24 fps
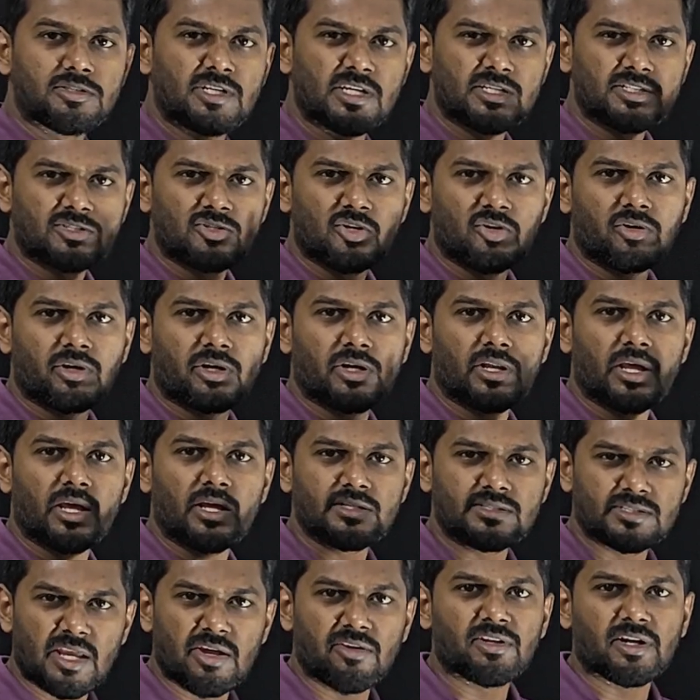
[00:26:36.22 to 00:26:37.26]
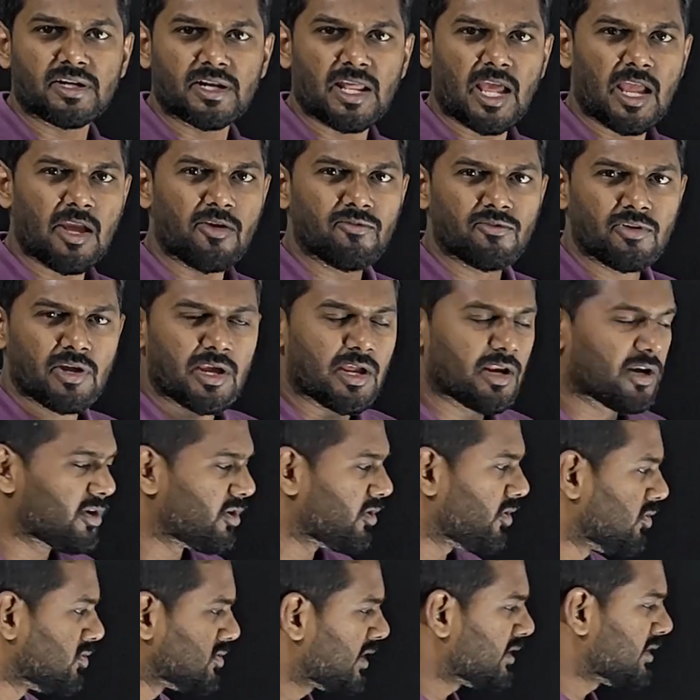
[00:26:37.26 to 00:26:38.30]
just to save the time, we are
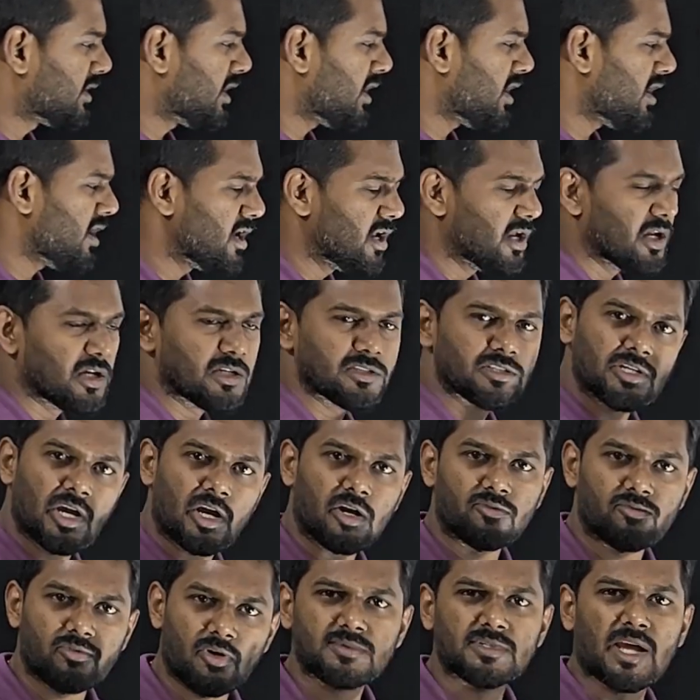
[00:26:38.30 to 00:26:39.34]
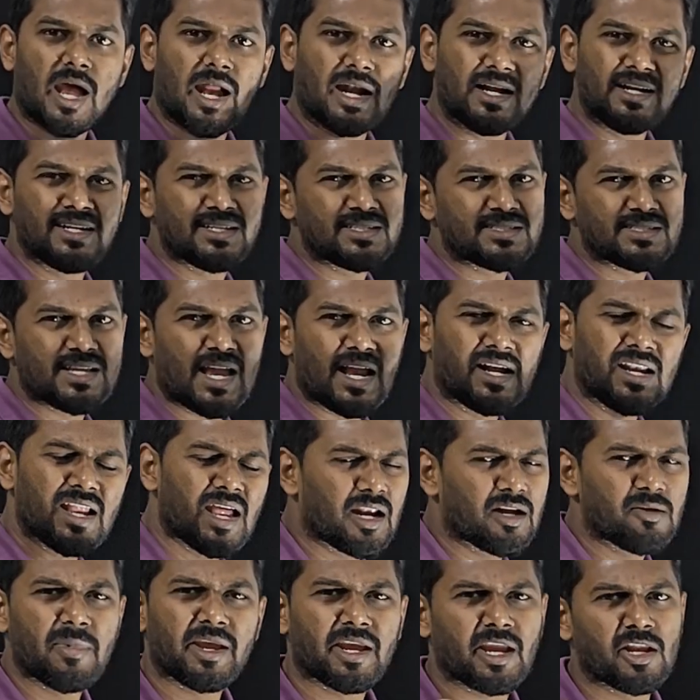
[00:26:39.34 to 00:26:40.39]
using the short forms. Understand
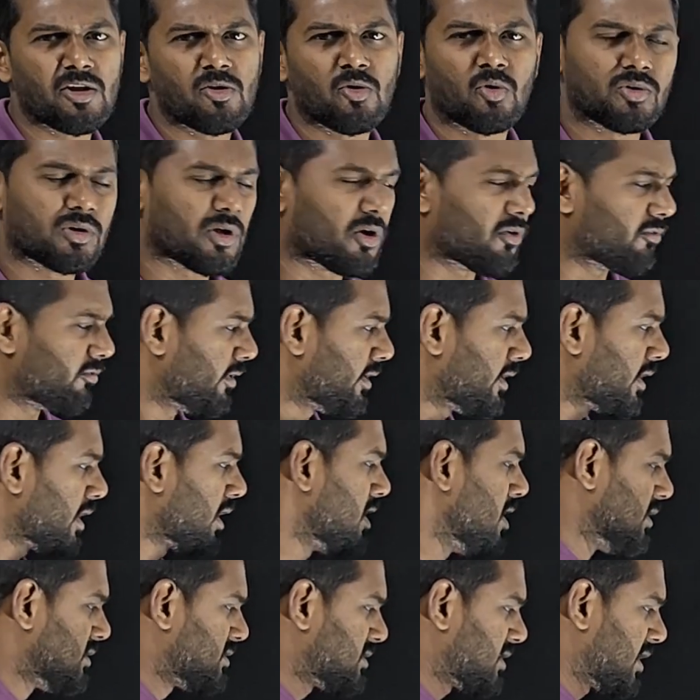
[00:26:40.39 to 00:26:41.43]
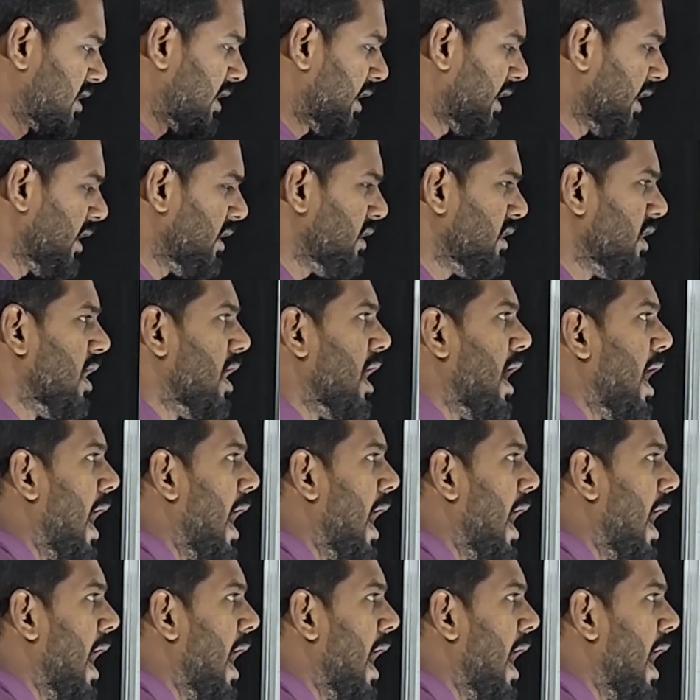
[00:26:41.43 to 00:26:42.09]
and make a note of it. Screen,